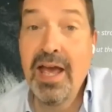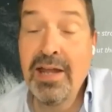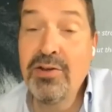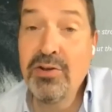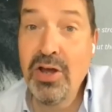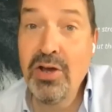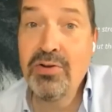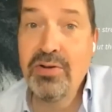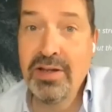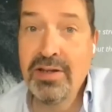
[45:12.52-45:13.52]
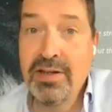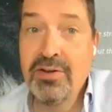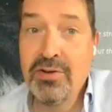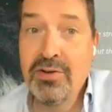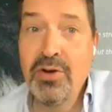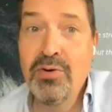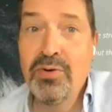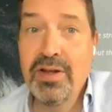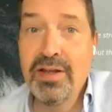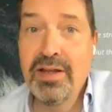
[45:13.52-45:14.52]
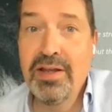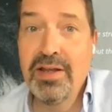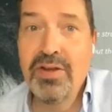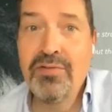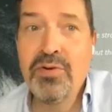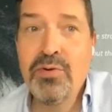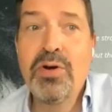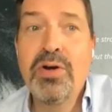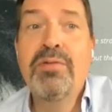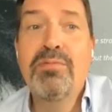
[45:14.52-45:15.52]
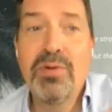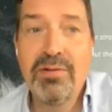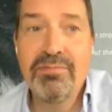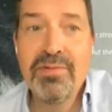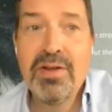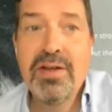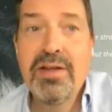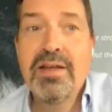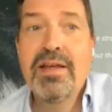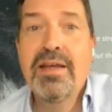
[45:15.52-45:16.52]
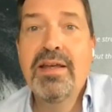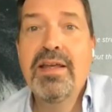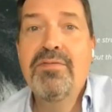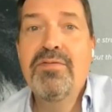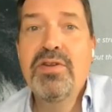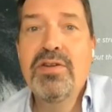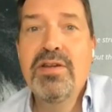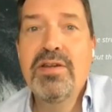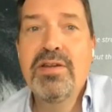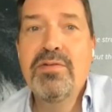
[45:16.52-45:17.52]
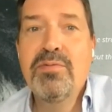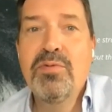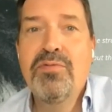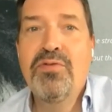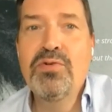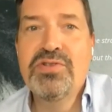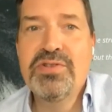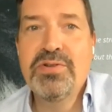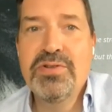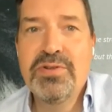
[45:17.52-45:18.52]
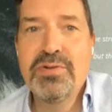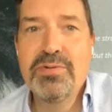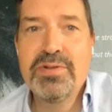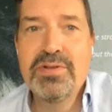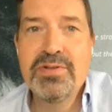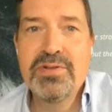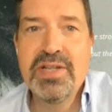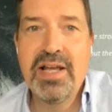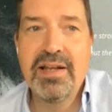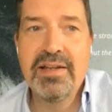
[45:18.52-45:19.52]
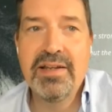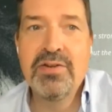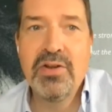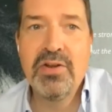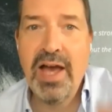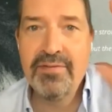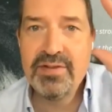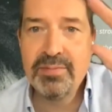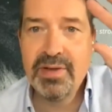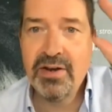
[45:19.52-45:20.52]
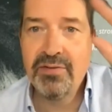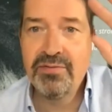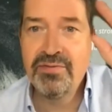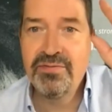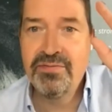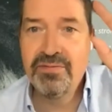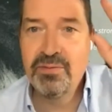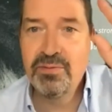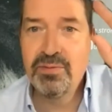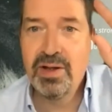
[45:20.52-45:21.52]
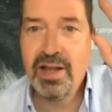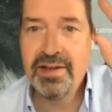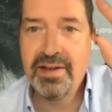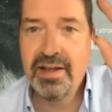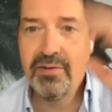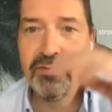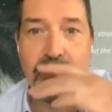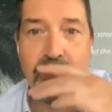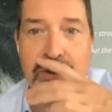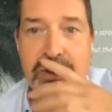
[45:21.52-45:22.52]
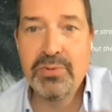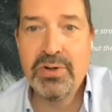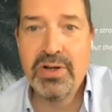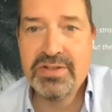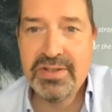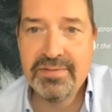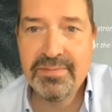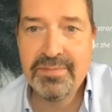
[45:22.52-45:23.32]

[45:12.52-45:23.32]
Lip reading: and you know, if you were if you were forced to tell it, you have some kind of idea of what you would answer.